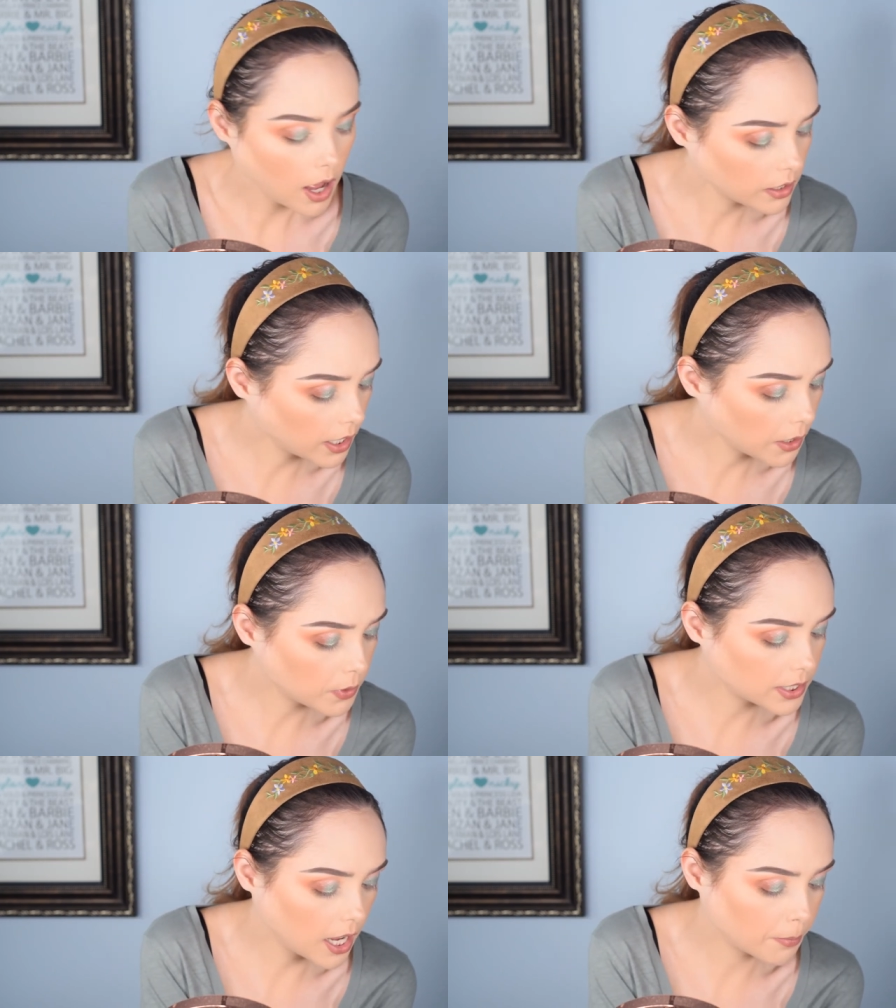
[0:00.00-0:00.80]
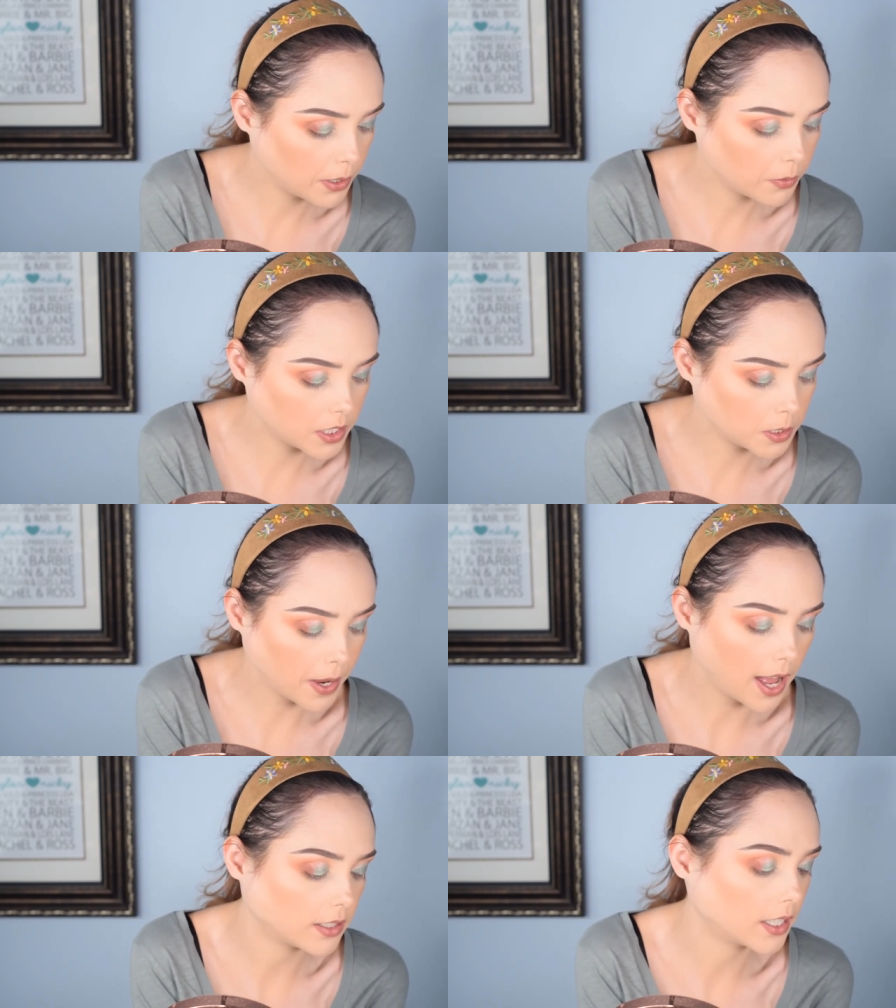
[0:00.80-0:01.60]
I like what's happening with this
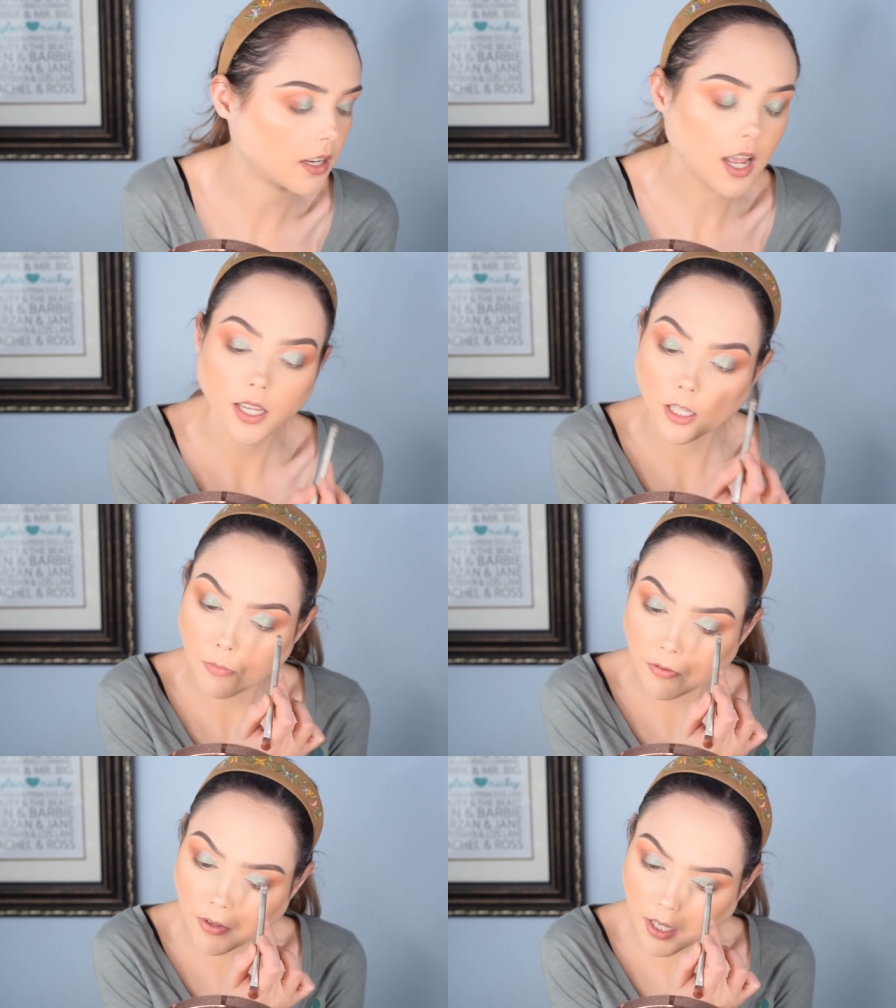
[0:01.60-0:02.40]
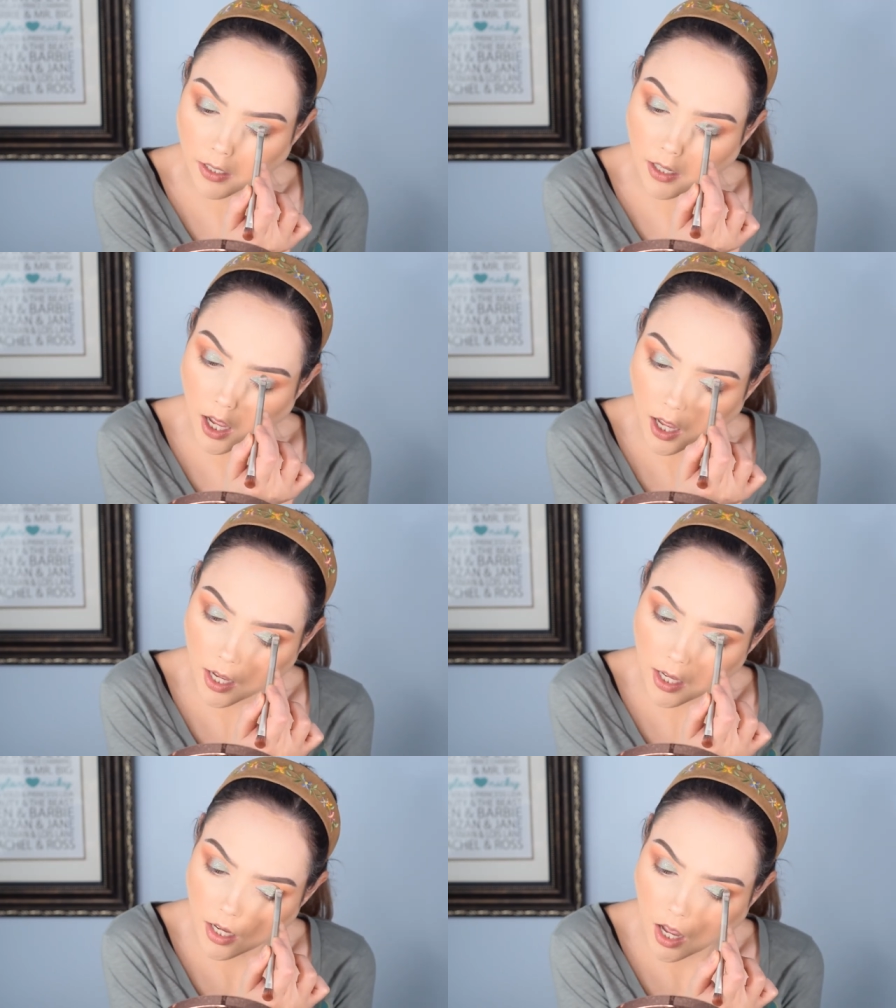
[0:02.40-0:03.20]
palette. I am a fan.
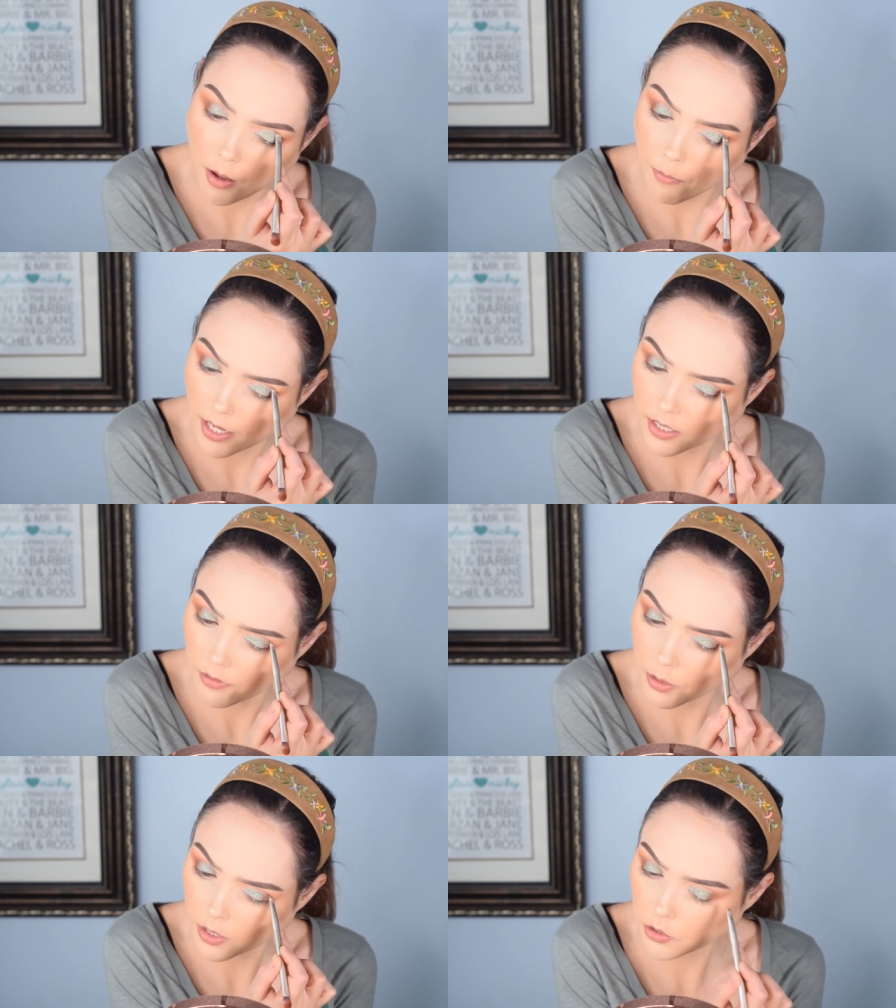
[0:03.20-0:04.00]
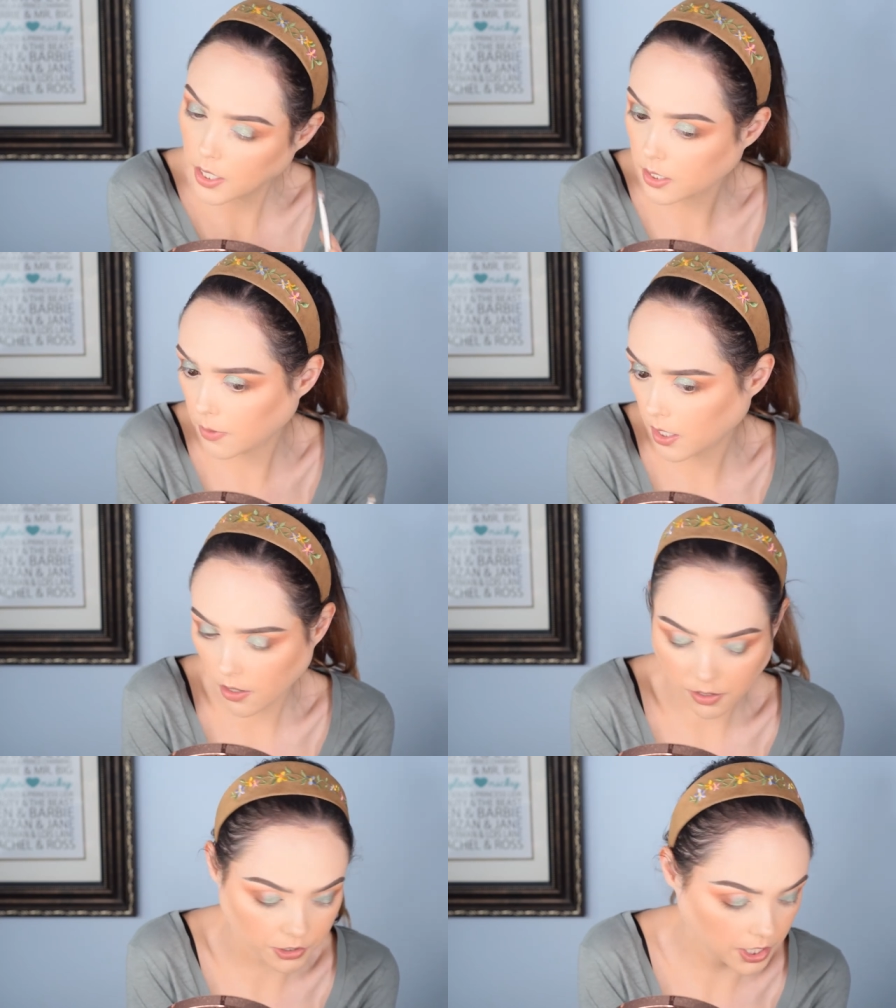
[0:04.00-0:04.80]
I, um, I definitely want to try some of the
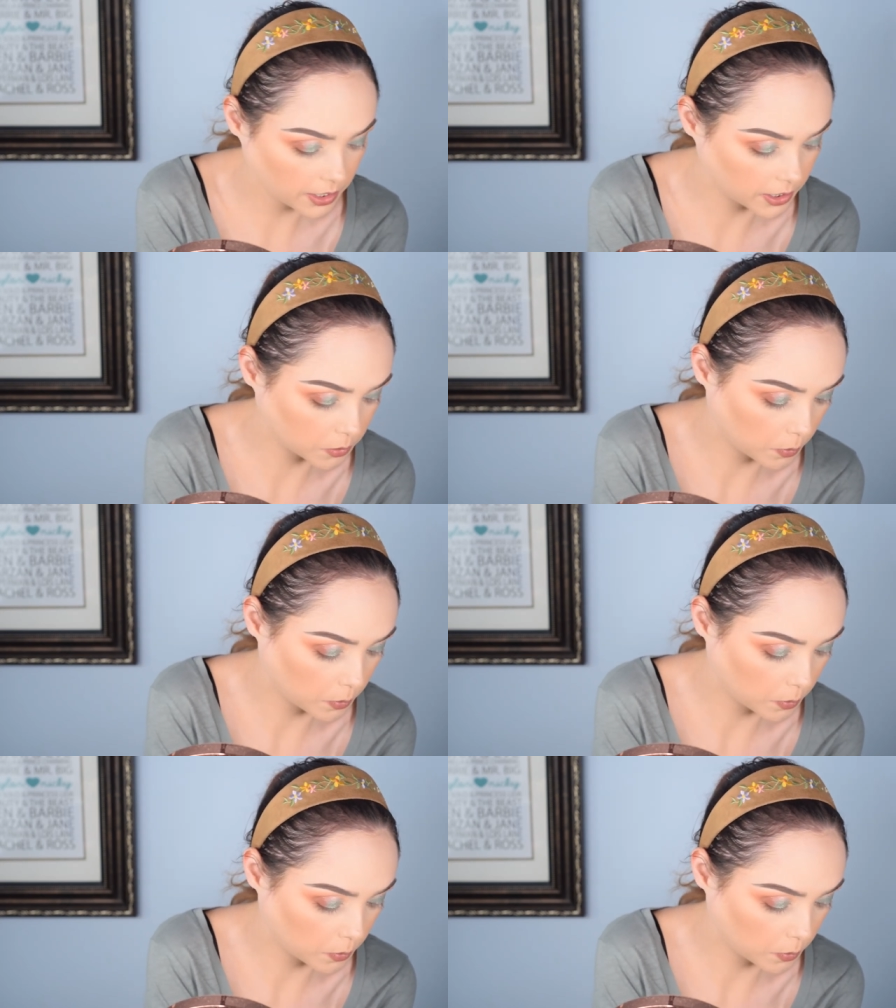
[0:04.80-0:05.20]
other shades as